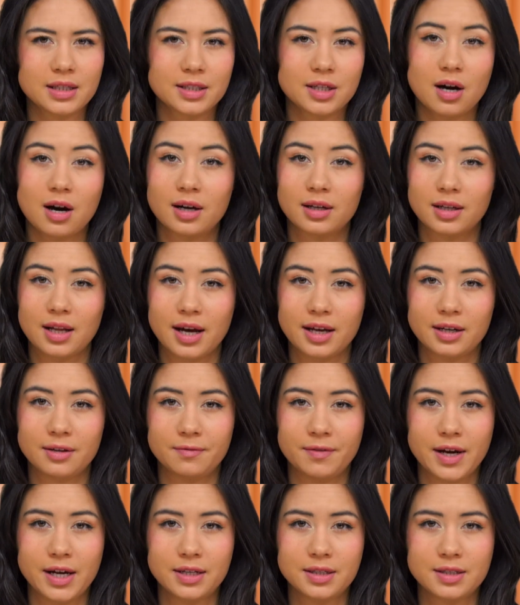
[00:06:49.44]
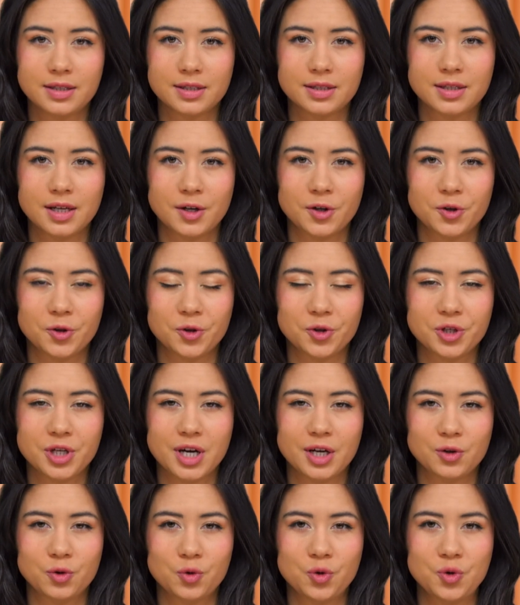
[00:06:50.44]
at an online event, Senator
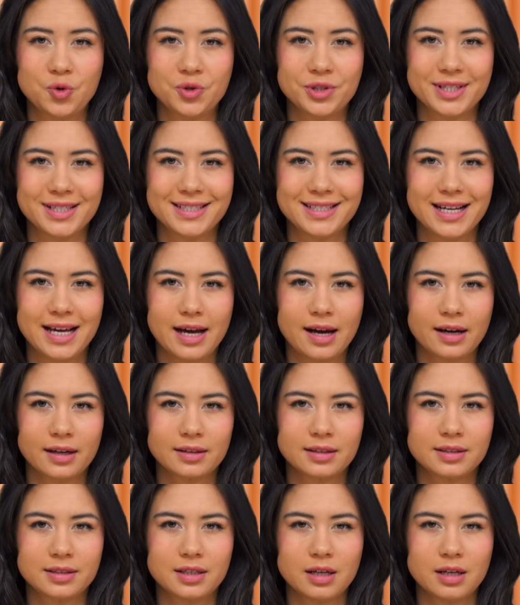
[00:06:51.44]
Ted Cruz attacked the